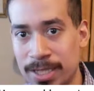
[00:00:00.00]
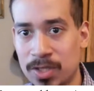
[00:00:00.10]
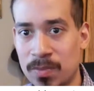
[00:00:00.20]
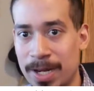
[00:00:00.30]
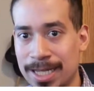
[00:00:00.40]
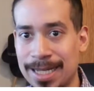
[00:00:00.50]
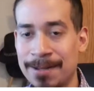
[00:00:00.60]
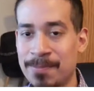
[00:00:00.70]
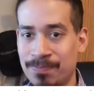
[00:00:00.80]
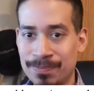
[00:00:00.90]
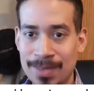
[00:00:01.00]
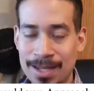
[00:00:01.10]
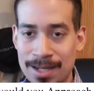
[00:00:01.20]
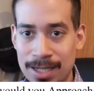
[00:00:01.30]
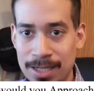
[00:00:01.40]
he told me that
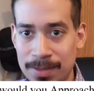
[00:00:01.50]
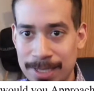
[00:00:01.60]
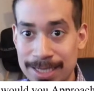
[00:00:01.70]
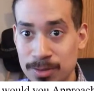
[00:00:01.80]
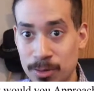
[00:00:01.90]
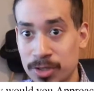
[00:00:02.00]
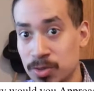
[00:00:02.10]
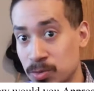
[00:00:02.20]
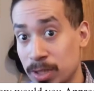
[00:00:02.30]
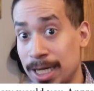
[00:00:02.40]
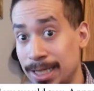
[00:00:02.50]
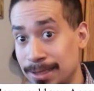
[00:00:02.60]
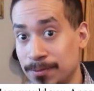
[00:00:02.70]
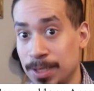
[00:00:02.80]
um, his questions were kind of